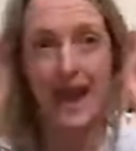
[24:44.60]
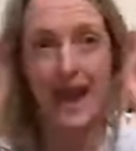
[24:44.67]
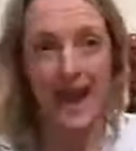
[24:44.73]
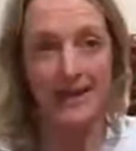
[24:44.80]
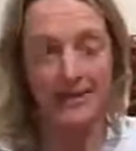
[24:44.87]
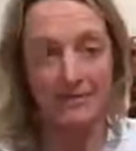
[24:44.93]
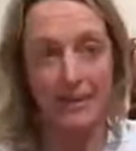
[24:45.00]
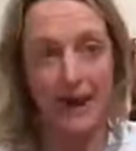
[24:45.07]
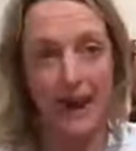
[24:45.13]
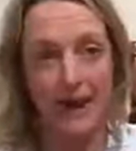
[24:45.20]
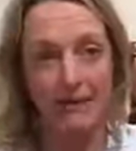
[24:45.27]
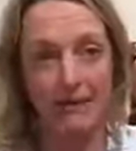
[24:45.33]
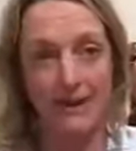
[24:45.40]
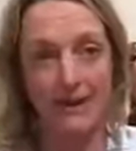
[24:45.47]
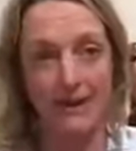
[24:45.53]
in
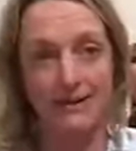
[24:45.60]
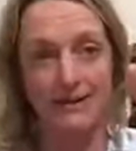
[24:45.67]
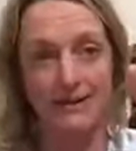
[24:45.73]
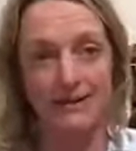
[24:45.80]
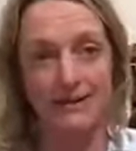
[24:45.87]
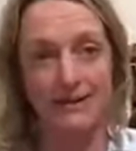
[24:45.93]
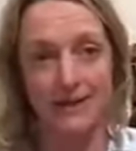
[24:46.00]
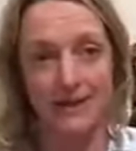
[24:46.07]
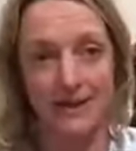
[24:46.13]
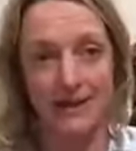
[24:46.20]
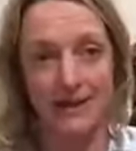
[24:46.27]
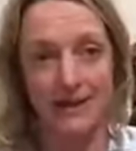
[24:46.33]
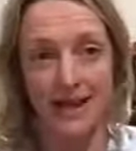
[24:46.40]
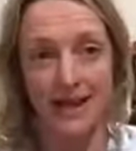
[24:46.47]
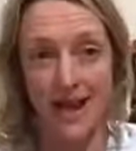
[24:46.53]
parallel.
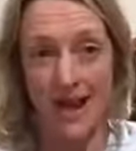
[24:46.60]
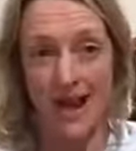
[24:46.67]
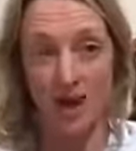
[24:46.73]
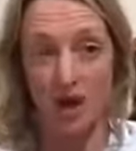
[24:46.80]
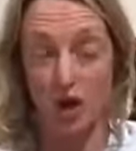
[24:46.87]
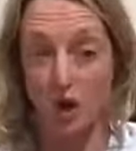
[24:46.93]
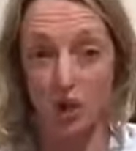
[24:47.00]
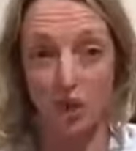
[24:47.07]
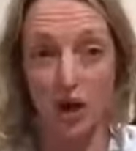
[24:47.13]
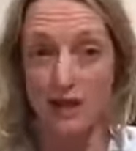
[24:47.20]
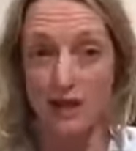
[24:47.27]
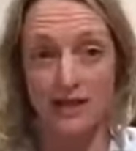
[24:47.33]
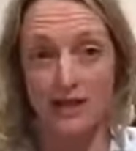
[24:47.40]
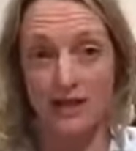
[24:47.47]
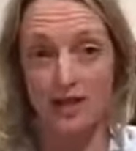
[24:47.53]
Karate chop
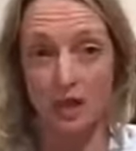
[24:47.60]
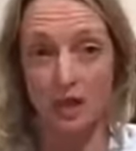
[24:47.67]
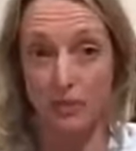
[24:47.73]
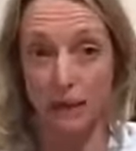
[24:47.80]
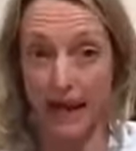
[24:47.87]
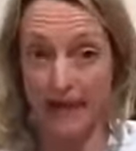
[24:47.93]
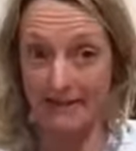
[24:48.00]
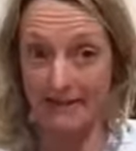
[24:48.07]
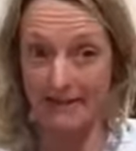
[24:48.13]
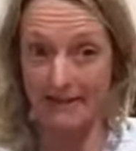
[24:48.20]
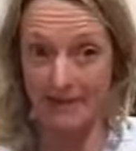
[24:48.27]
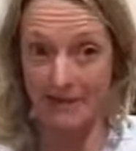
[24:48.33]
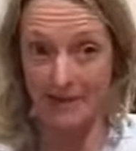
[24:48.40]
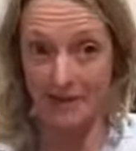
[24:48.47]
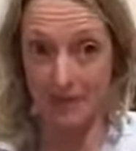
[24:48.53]
hands, where
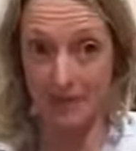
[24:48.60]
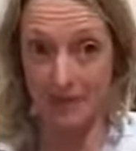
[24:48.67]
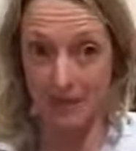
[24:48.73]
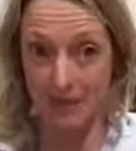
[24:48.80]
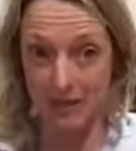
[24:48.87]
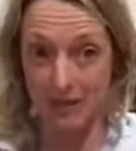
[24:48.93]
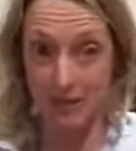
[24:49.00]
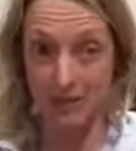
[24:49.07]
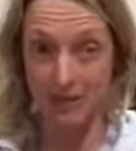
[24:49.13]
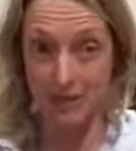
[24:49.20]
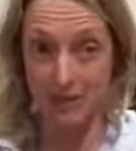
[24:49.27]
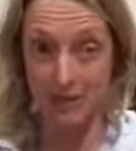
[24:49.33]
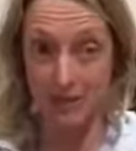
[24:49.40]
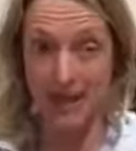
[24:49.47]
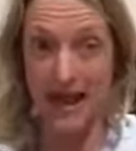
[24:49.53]
you make a little C shape with
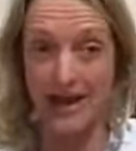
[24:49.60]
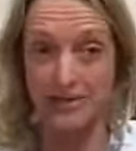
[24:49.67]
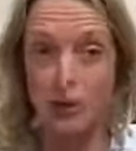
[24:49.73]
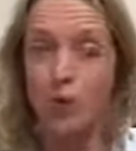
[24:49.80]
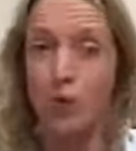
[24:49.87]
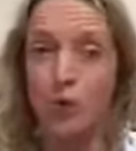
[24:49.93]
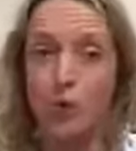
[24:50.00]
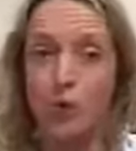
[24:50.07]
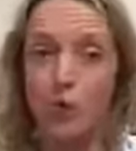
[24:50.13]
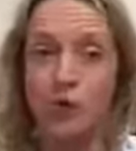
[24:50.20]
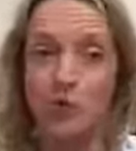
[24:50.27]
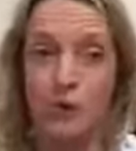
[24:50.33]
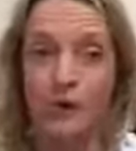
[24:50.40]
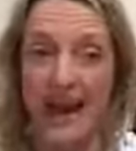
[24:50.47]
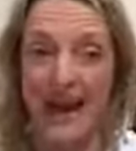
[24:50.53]
your hands, or you
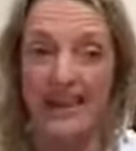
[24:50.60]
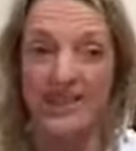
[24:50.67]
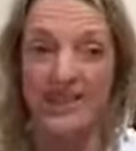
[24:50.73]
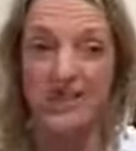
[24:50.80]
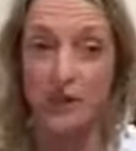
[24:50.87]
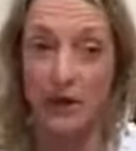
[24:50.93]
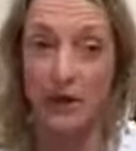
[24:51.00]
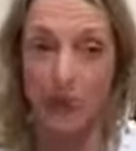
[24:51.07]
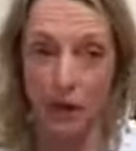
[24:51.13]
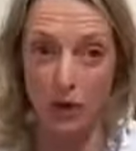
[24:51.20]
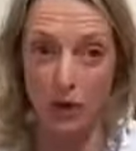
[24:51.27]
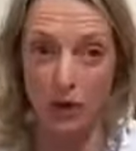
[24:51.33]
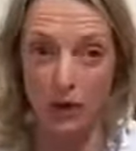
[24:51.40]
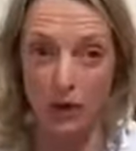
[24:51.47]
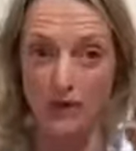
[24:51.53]
put your hands around a
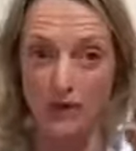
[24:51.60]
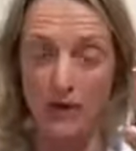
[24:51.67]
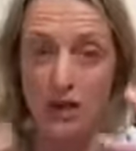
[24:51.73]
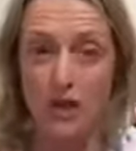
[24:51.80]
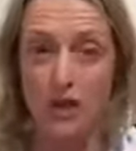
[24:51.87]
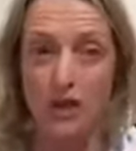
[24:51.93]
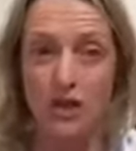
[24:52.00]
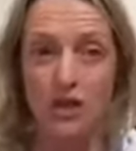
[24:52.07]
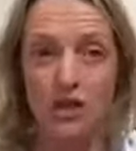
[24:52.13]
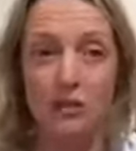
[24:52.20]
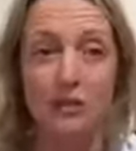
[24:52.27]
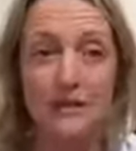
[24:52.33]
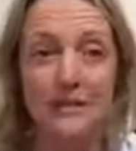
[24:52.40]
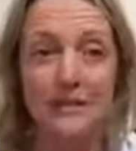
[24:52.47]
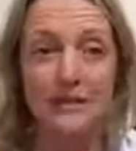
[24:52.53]
block. So I
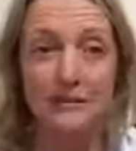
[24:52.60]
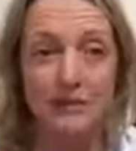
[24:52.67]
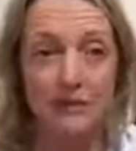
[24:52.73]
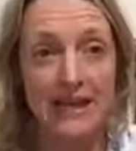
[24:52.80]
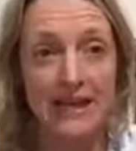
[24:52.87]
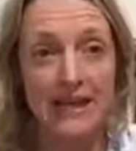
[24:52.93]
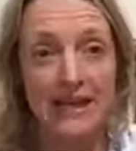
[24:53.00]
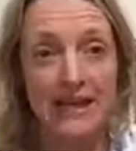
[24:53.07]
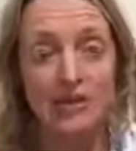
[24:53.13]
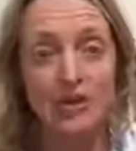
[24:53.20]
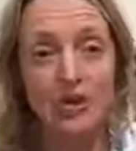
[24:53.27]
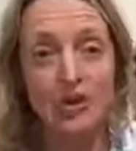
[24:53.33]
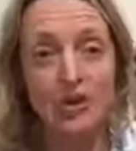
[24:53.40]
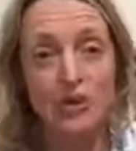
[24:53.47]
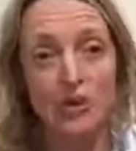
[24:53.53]
want you to feel into
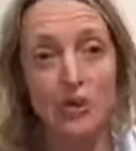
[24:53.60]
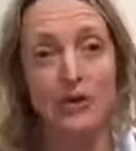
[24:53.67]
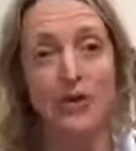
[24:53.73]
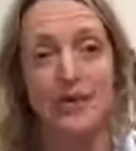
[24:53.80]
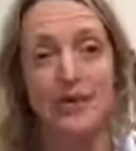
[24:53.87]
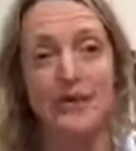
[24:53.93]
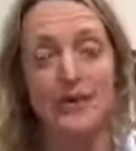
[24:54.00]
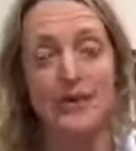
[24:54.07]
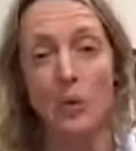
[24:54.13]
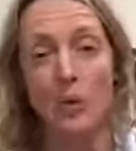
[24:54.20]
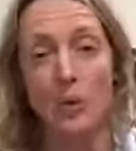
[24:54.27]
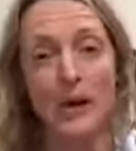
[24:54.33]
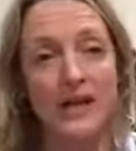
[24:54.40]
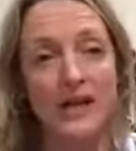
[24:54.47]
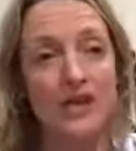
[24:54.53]
your bodies
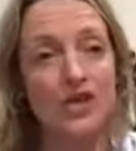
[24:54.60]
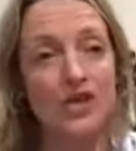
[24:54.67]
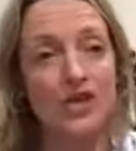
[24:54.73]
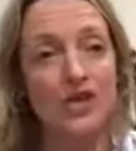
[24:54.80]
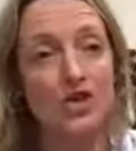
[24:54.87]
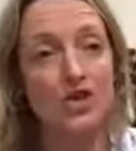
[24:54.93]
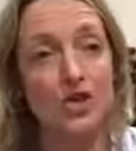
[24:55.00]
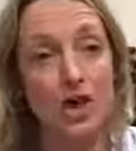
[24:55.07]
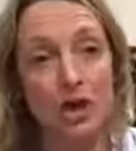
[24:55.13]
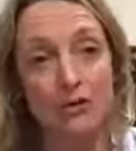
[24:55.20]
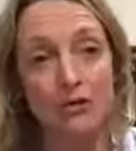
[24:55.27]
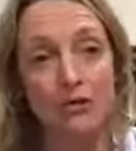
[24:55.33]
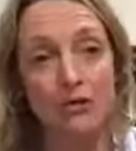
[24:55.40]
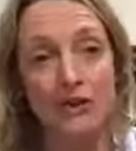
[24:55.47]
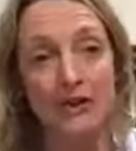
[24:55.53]
which
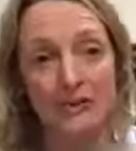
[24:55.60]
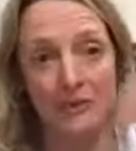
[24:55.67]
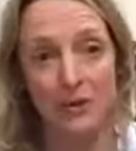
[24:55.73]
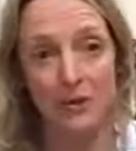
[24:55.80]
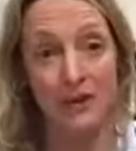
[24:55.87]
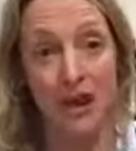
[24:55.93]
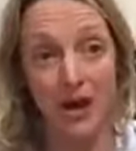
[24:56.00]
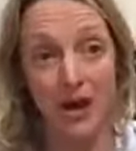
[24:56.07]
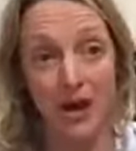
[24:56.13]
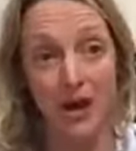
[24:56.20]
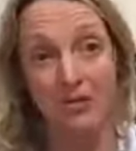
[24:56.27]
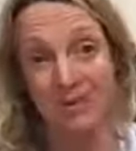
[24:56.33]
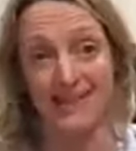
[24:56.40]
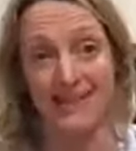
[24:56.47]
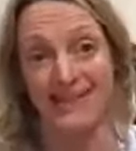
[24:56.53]
dolphin, which arm
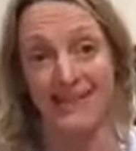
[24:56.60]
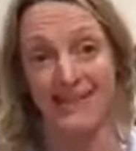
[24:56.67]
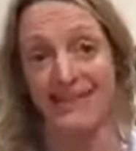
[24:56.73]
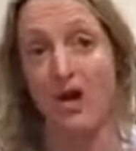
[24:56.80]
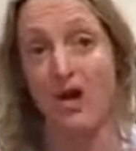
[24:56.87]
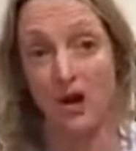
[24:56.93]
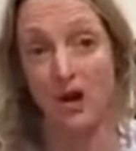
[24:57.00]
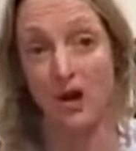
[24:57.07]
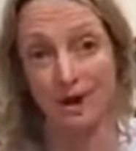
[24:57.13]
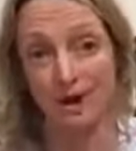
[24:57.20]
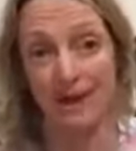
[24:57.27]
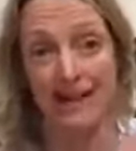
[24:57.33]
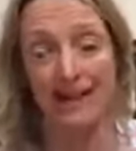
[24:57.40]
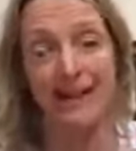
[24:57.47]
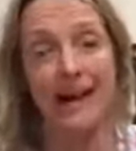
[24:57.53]
position,
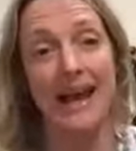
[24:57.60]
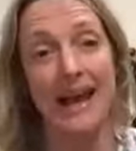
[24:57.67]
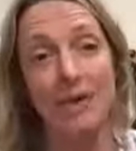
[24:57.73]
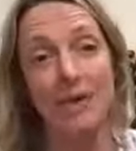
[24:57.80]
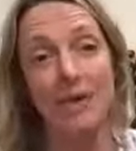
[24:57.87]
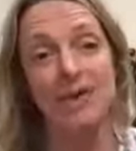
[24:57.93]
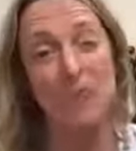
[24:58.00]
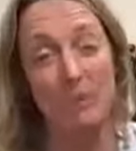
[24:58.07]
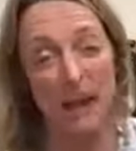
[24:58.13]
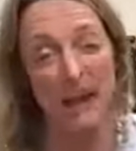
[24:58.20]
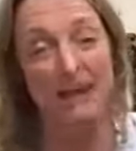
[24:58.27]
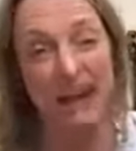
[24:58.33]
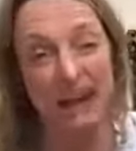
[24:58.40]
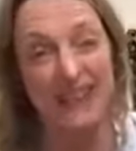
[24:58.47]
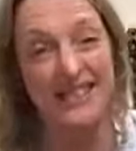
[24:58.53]
oddly, allows you better
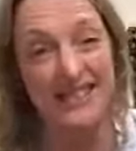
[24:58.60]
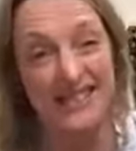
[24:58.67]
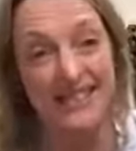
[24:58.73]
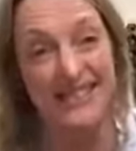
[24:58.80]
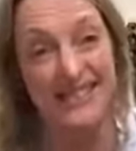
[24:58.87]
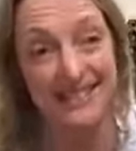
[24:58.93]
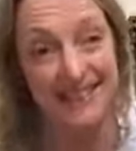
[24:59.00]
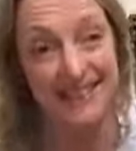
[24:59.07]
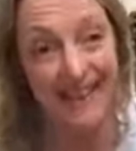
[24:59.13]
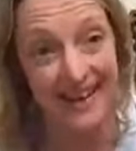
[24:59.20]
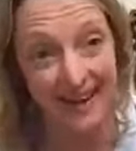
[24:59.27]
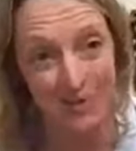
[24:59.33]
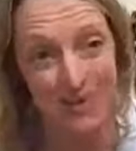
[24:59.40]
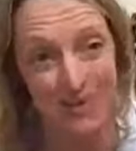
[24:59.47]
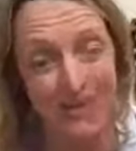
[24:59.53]
access into your
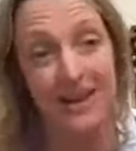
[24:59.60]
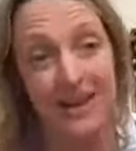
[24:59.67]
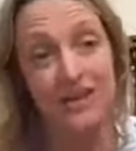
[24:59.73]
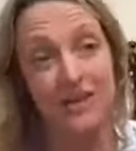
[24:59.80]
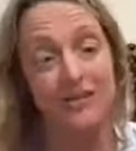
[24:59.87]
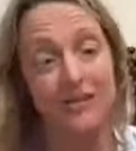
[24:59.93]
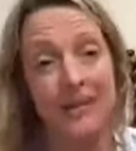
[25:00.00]
hips. So for